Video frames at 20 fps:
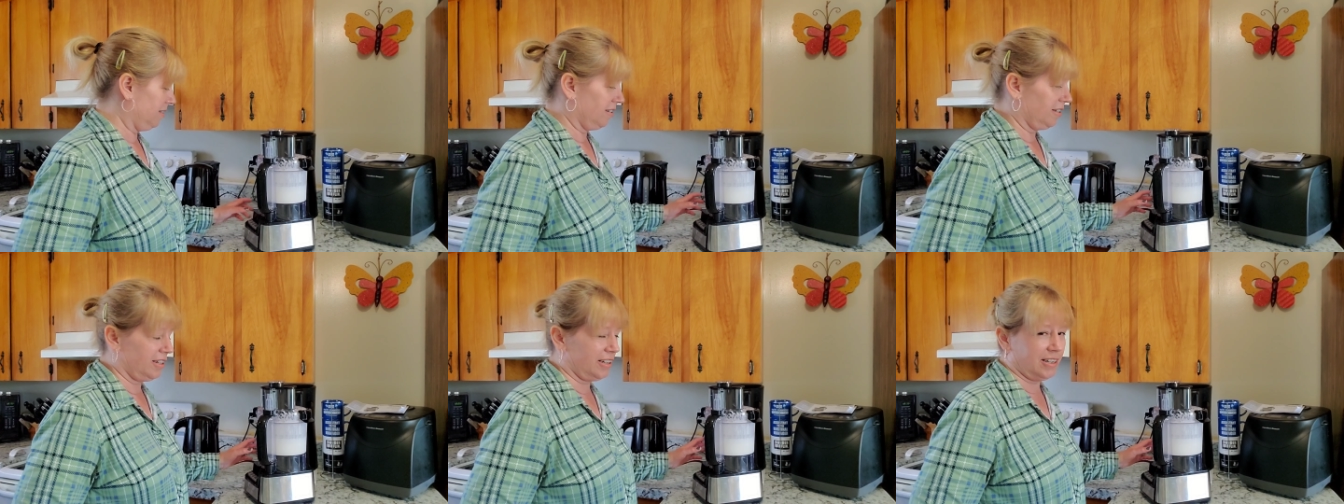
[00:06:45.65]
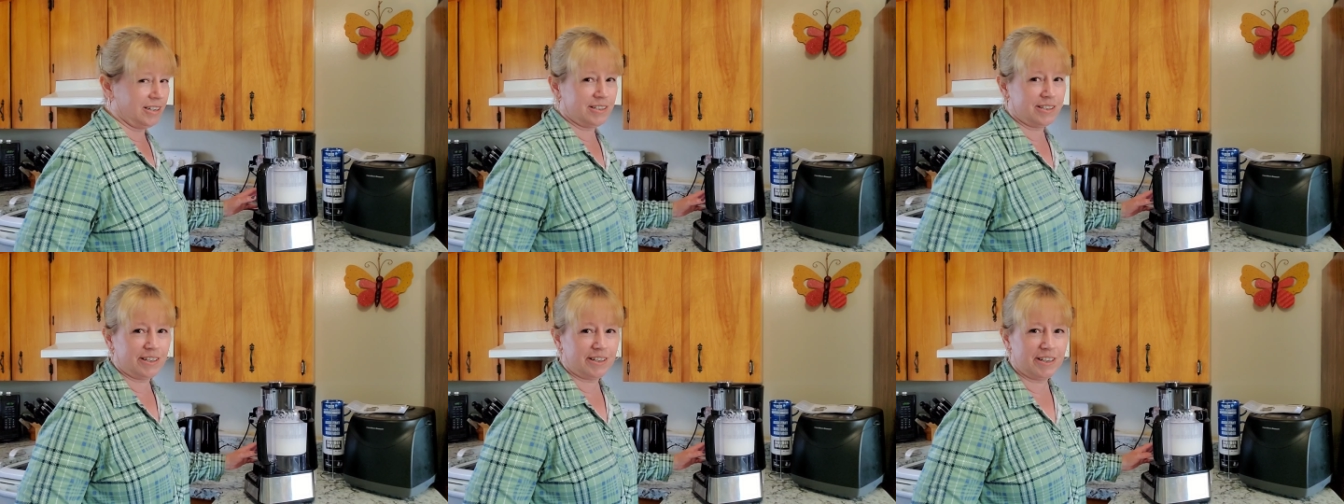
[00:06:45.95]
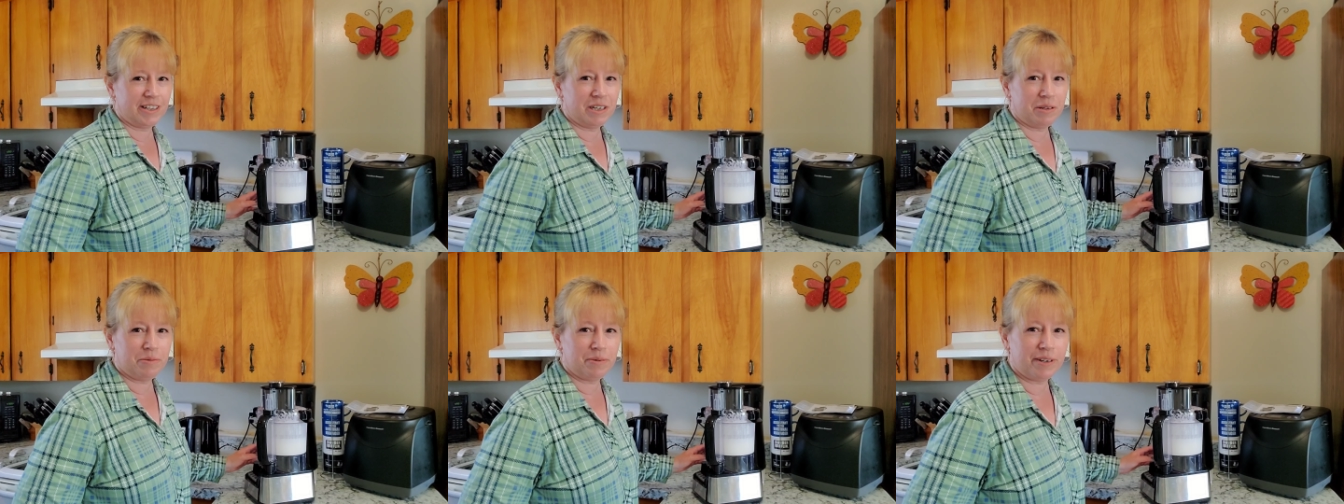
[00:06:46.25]
because I
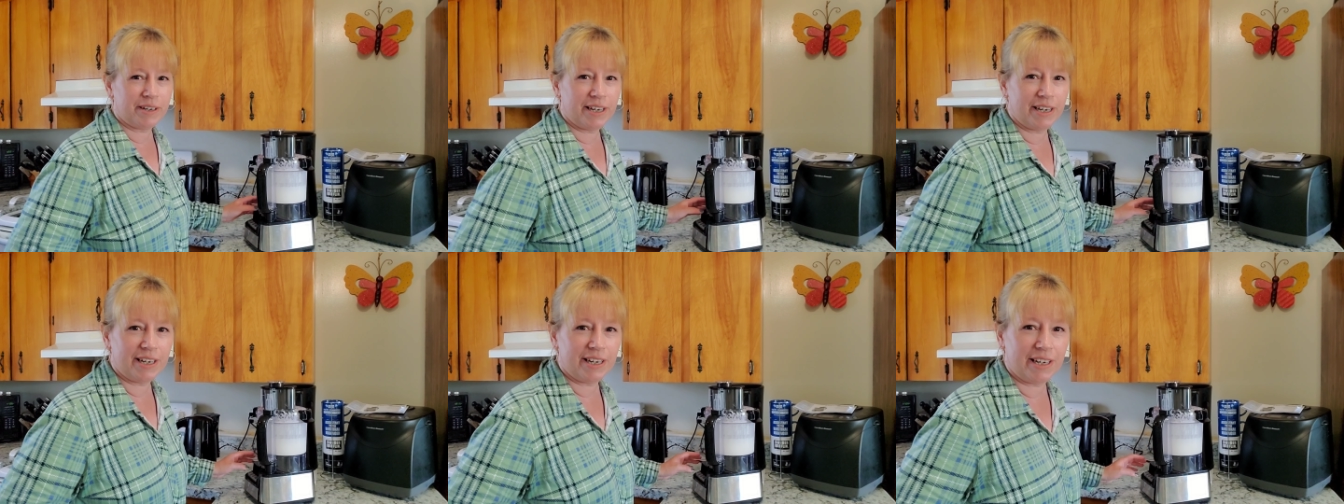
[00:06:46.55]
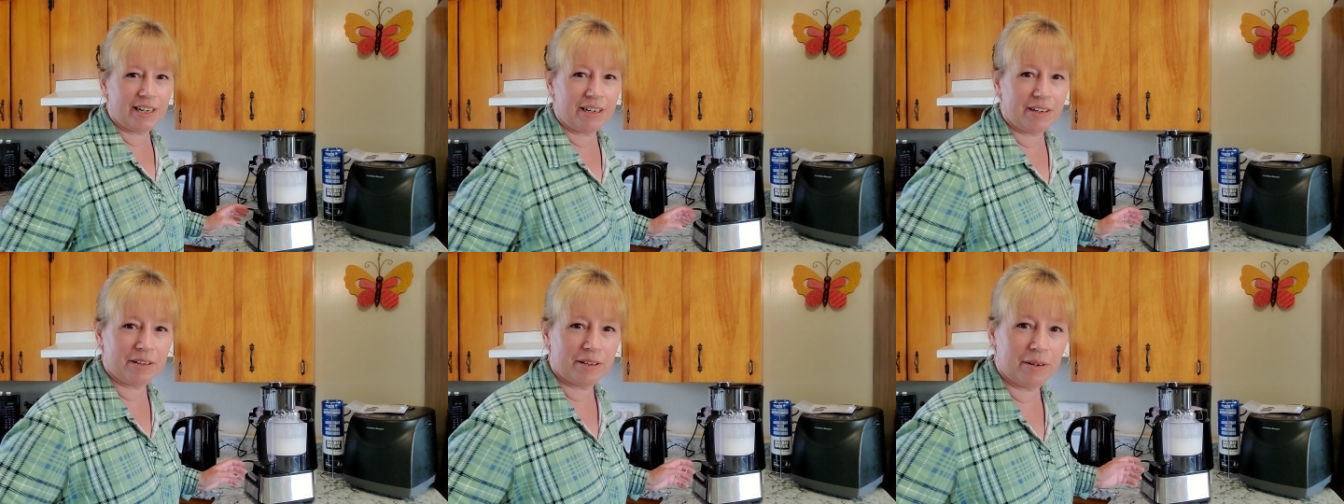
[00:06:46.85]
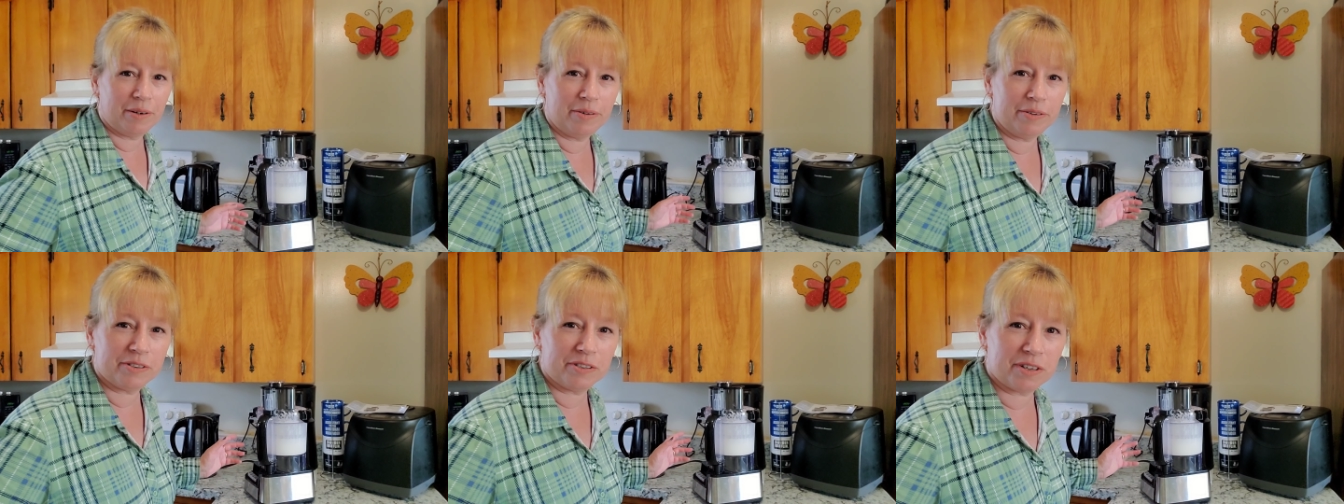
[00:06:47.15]
think we're getting
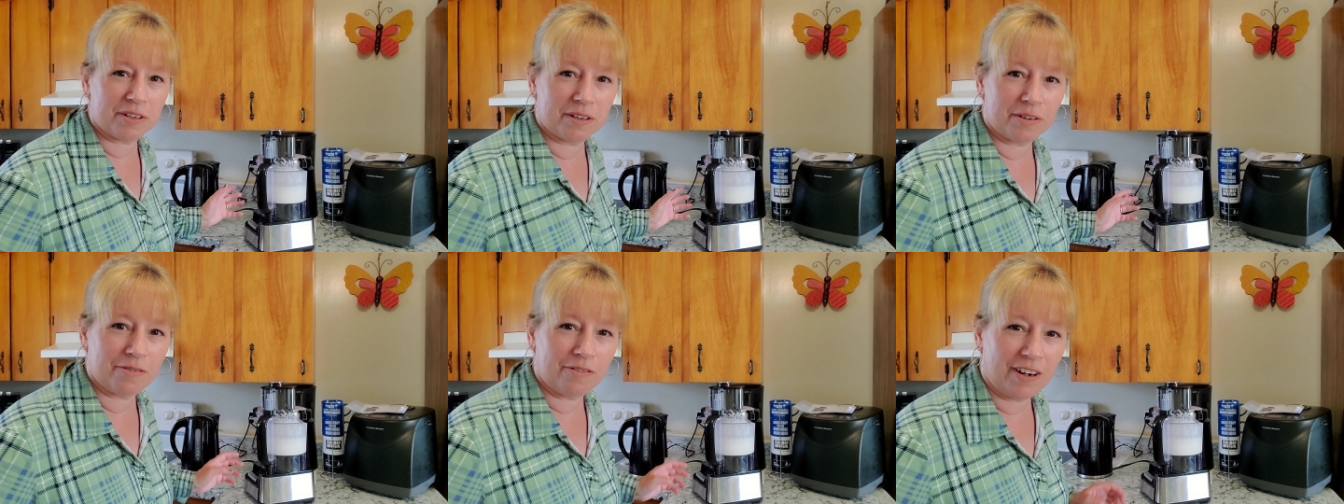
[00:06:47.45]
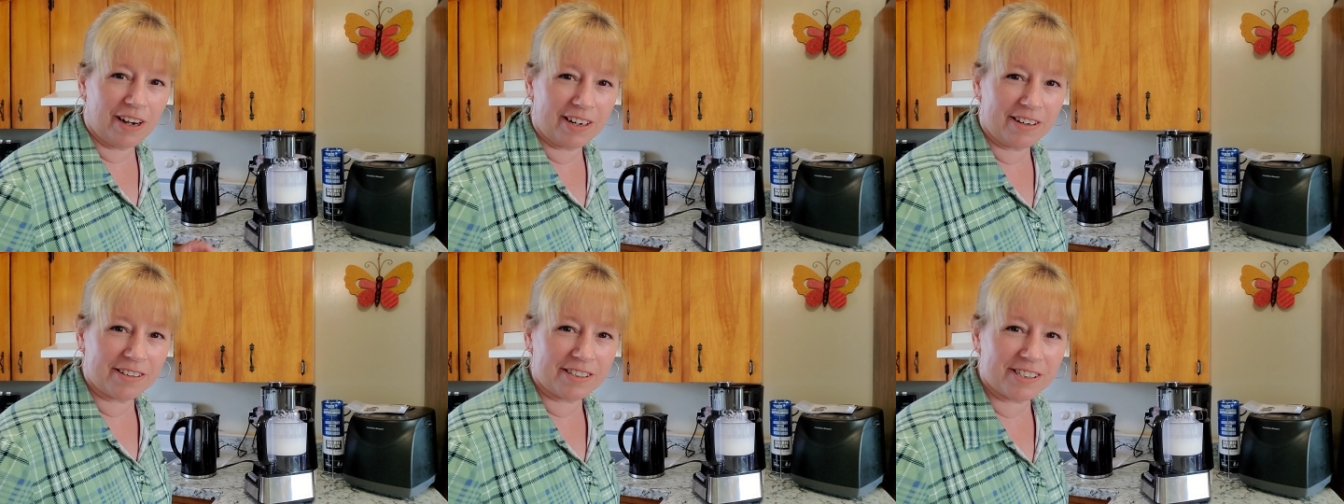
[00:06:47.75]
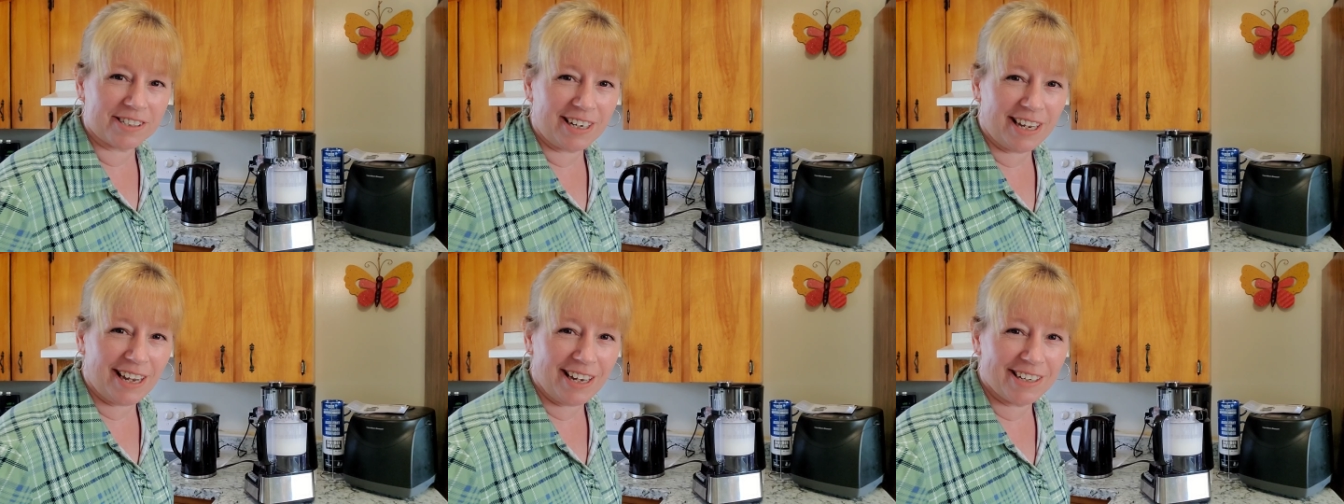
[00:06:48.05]
close to the final
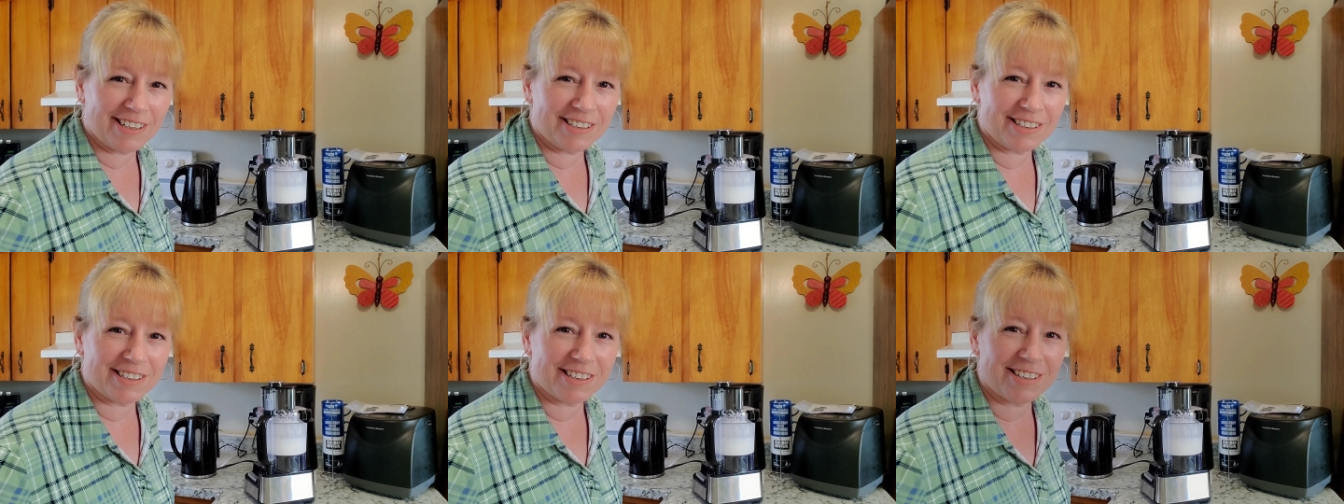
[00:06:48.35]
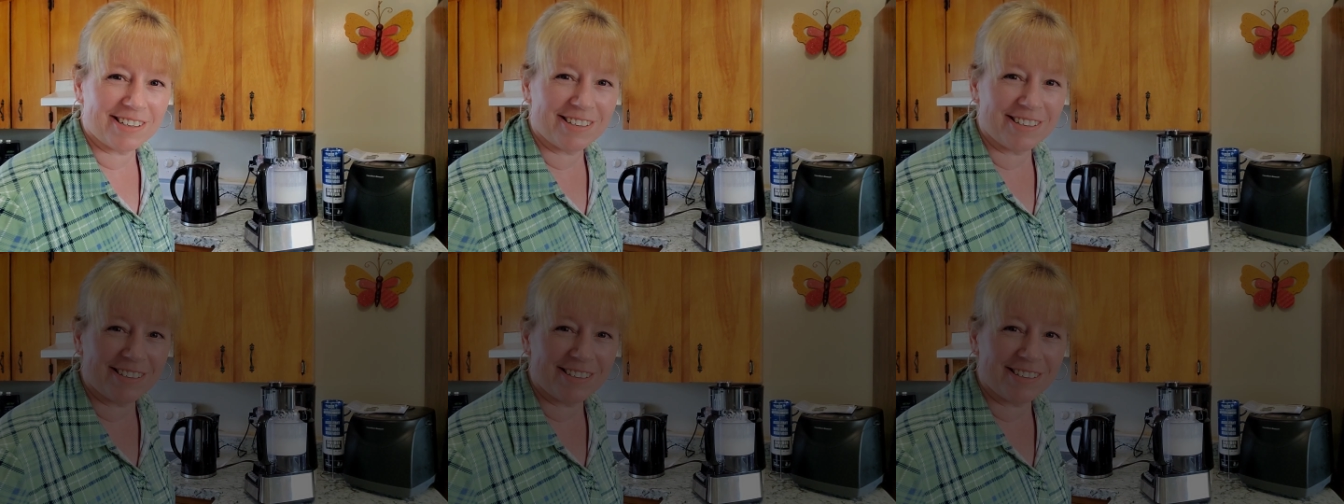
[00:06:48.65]
stage.